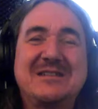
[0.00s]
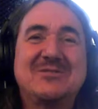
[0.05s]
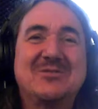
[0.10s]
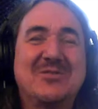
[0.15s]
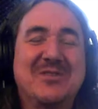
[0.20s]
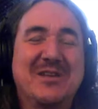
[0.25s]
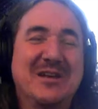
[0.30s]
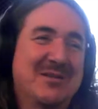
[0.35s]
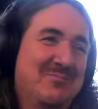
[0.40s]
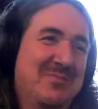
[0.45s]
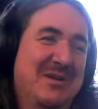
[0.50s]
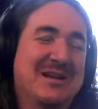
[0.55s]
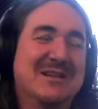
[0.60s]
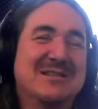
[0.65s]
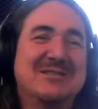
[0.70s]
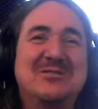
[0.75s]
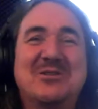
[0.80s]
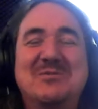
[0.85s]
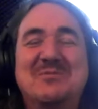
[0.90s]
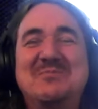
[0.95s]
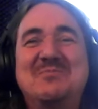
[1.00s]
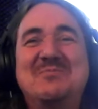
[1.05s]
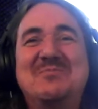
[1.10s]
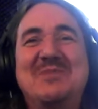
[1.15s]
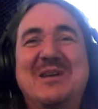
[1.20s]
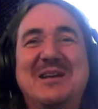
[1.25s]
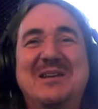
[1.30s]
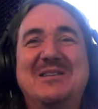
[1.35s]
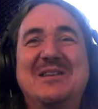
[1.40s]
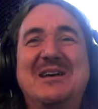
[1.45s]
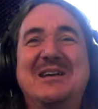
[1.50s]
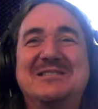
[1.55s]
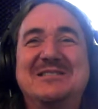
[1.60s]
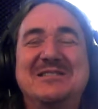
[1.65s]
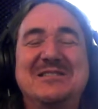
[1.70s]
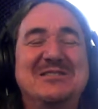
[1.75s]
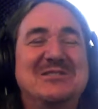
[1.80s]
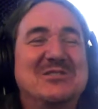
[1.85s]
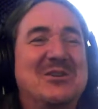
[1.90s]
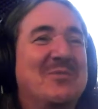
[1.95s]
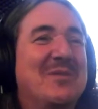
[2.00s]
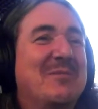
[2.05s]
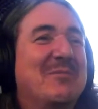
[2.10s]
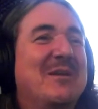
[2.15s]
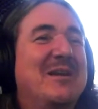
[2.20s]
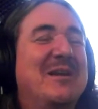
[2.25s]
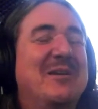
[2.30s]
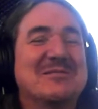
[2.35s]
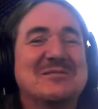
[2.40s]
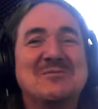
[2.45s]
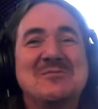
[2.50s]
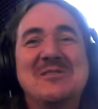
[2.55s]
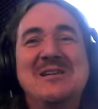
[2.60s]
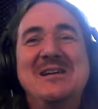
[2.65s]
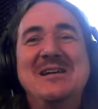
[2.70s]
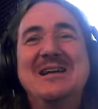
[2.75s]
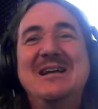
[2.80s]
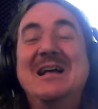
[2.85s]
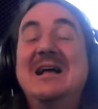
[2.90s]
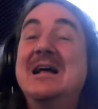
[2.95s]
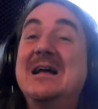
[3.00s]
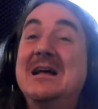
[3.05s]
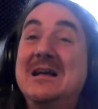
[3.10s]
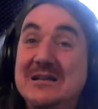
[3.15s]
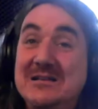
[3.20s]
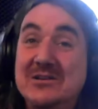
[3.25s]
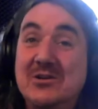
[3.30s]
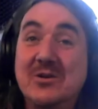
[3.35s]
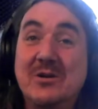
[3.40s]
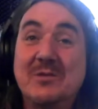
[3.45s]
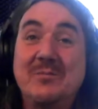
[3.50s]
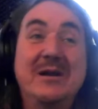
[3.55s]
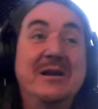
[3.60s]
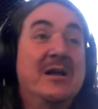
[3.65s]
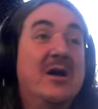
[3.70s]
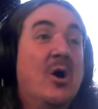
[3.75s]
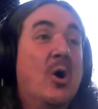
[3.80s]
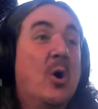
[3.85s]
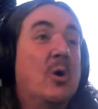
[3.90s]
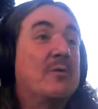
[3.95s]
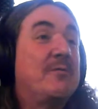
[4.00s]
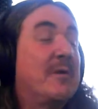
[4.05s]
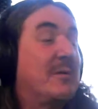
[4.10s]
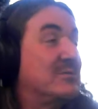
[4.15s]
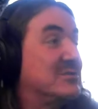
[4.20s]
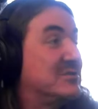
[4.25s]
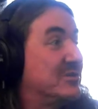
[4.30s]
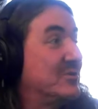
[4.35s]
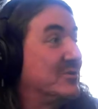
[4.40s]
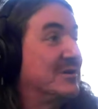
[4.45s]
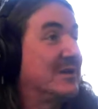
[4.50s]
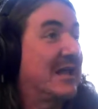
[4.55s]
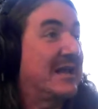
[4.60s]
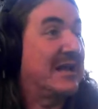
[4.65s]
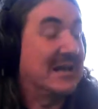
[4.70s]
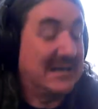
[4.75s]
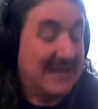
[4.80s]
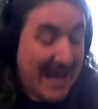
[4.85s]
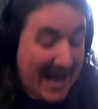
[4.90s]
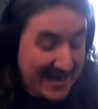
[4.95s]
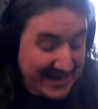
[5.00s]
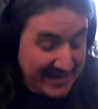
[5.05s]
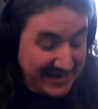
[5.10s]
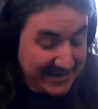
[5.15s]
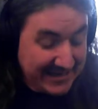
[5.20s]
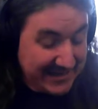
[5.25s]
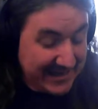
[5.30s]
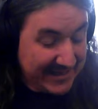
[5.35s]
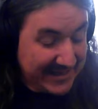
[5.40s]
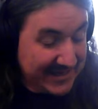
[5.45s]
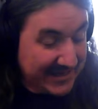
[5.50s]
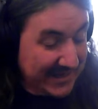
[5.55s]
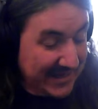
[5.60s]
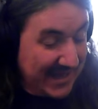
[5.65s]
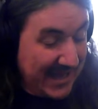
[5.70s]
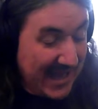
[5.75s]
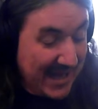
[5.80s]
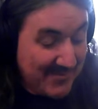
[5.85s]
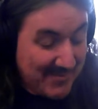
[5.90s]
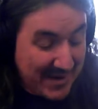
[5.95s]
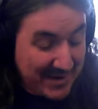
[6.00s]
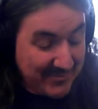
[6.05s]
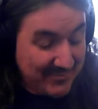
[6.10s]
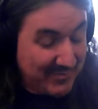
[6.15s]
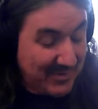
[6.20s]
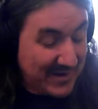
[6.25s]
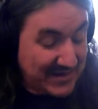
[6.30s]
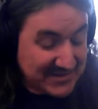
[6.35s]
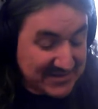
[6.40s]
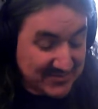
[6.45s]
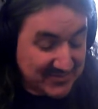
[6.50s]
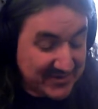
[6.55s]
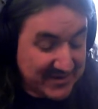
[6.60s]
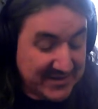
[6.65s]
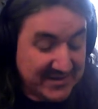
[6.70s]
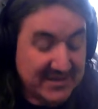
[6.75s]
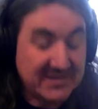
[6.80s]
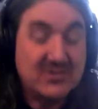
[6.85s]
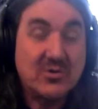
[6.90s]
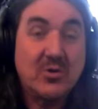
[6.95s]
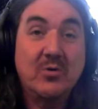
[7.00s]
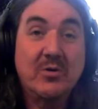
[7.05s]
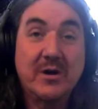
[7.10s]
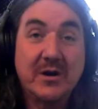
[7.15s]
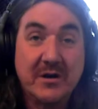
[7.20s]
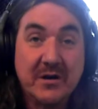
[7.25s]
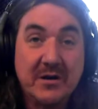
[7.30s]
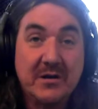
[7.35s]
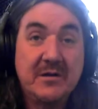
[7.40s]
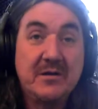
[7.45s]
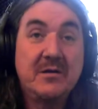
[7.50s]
that sort of thing. I should have played that G sharp there, but anyways, you know what I mean? Or if I was doing like a Latin-y thing, I might play something in the Dorian.